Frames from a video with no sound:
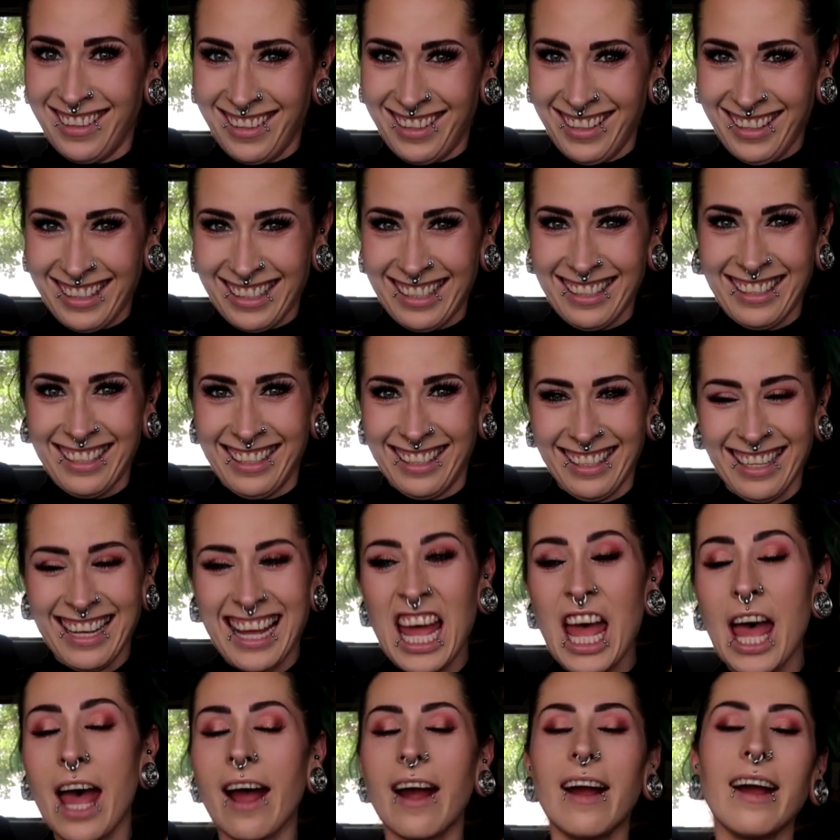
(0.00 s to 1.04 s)
All
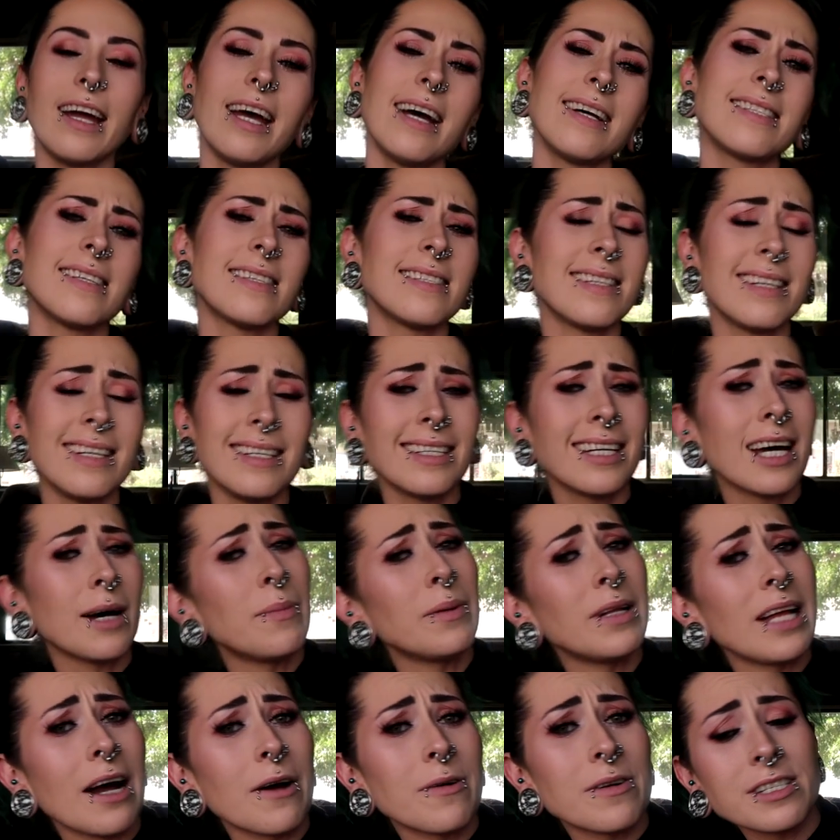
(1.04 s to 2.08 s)
right guys, I'll see you in a
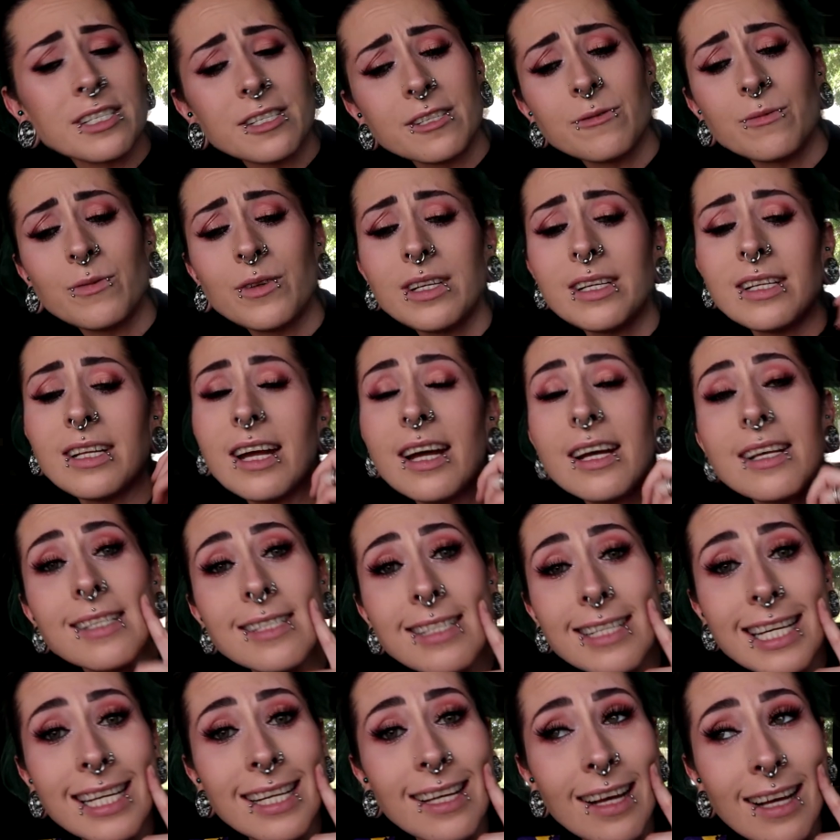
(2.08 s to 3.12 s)
couple hours and we'll uh,
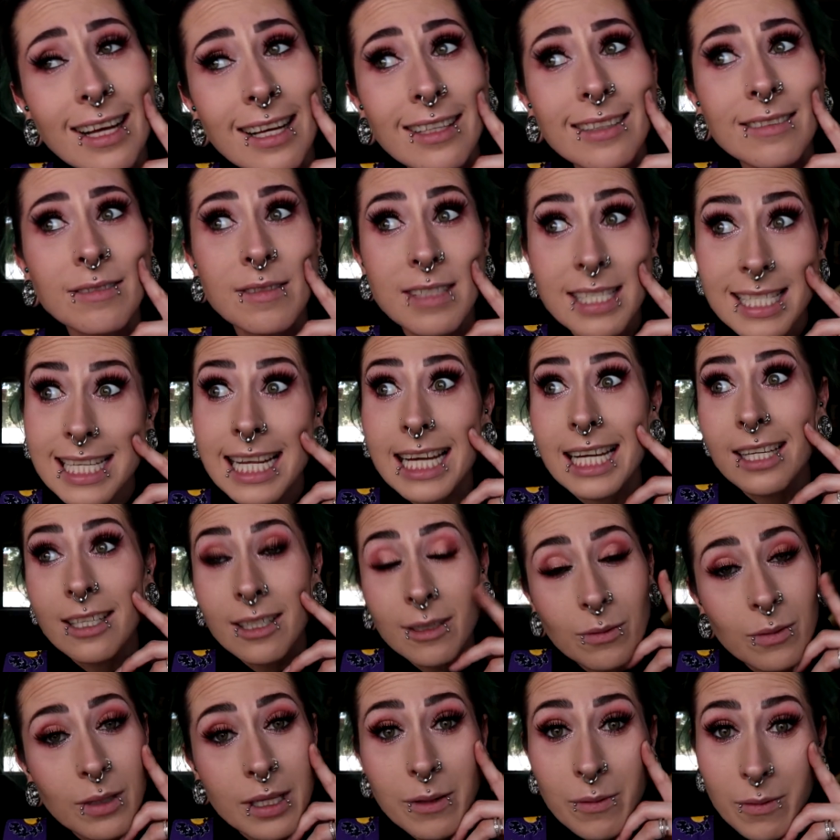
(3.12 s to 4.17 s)
sti uh, stink,
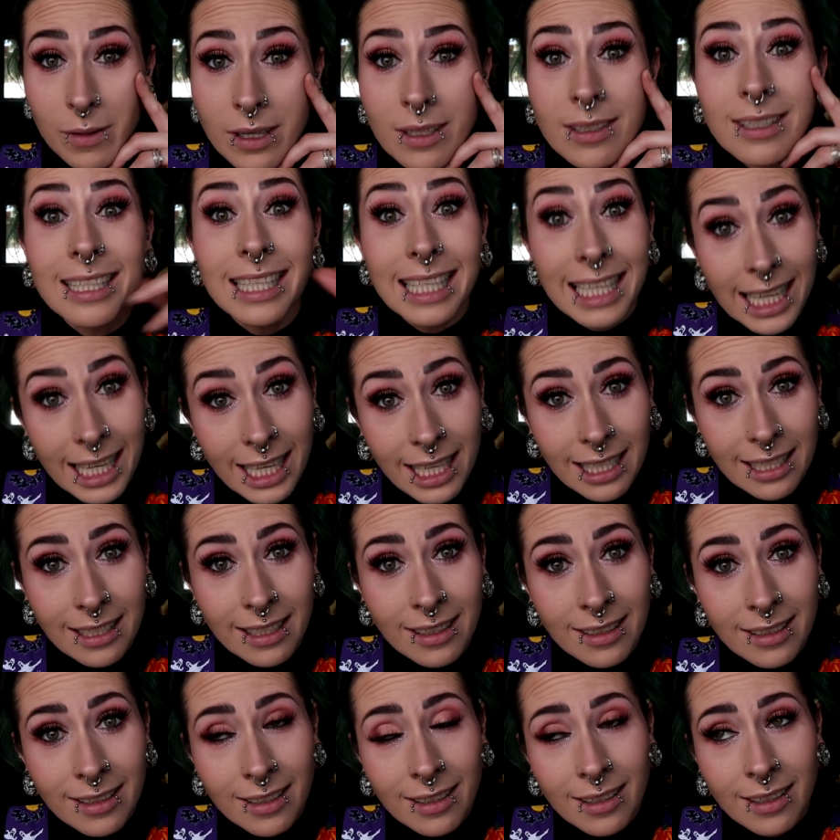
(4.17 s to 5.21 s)
we will
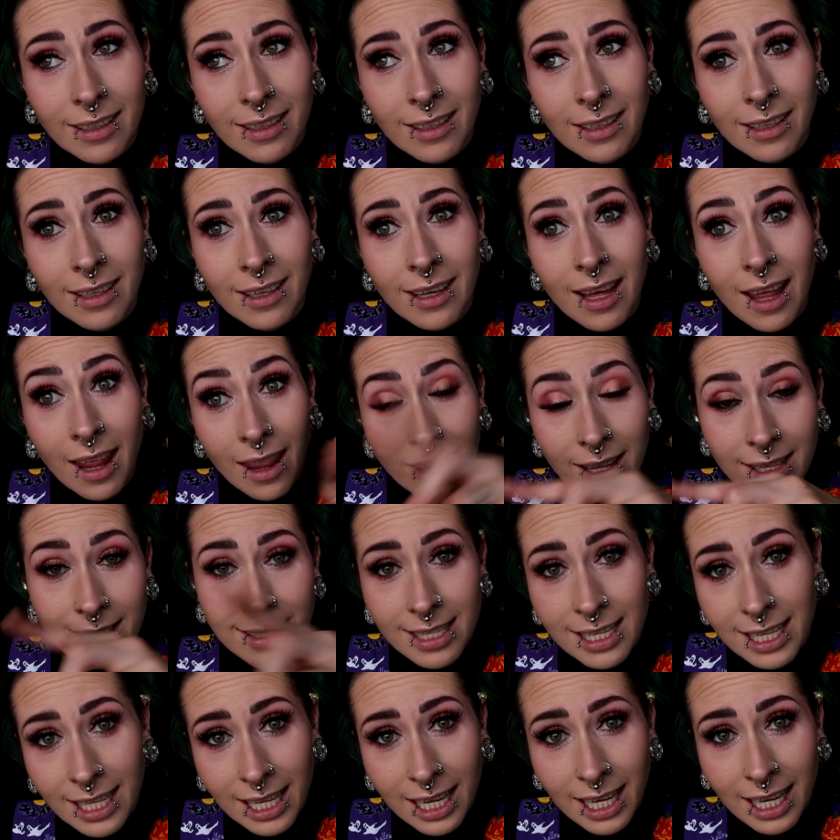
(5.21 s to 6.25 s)
clean the
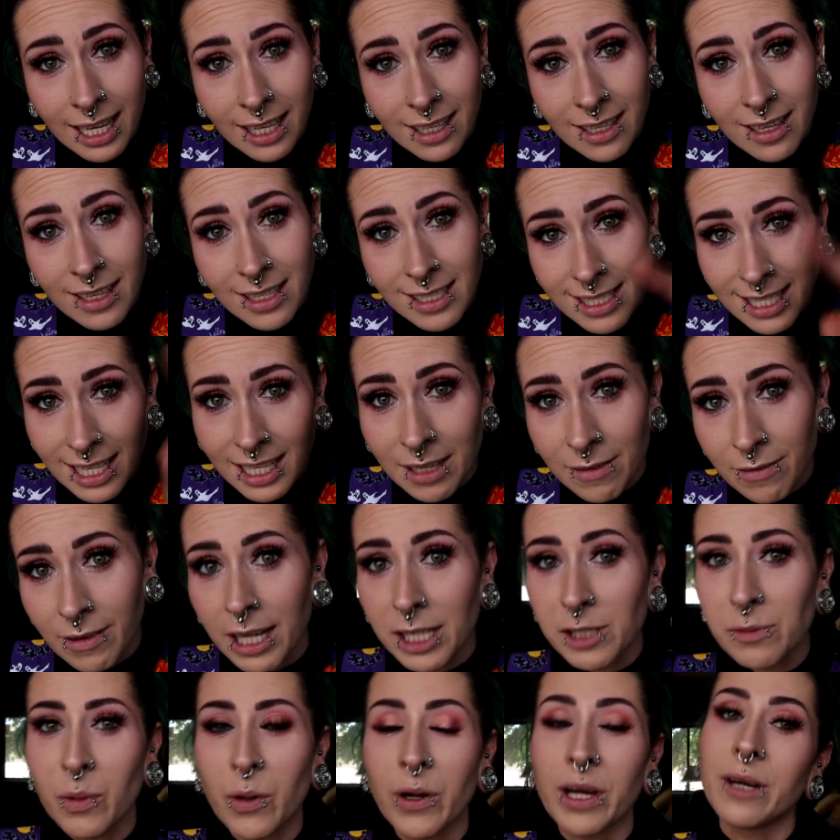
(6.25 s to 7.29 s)
stinky Ziggy
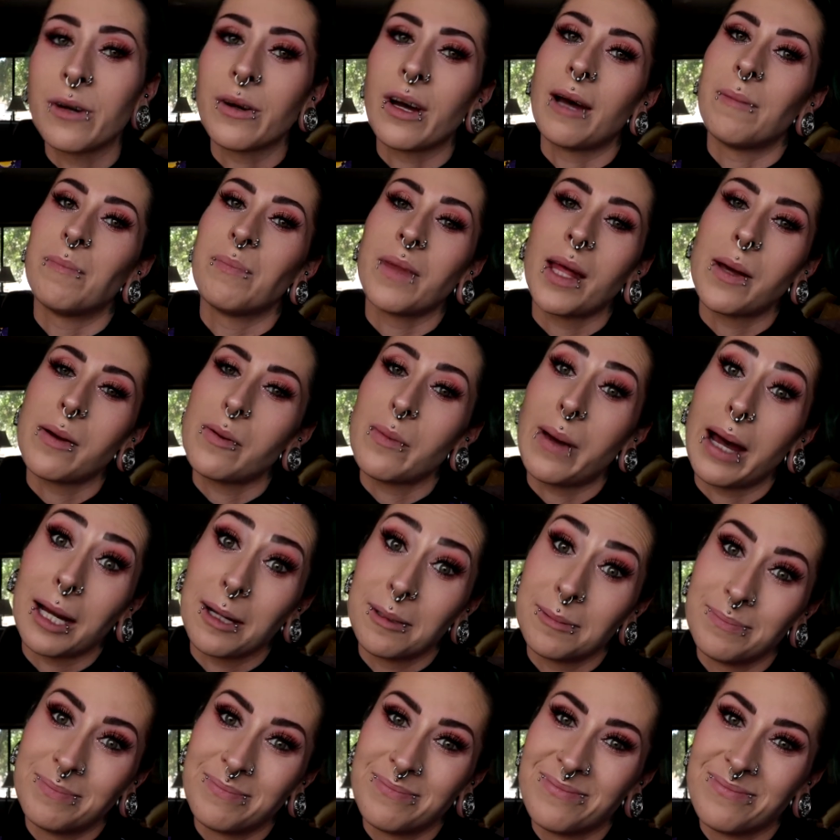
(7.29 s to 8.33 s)
Fresh Boy. Okay, I'll be back.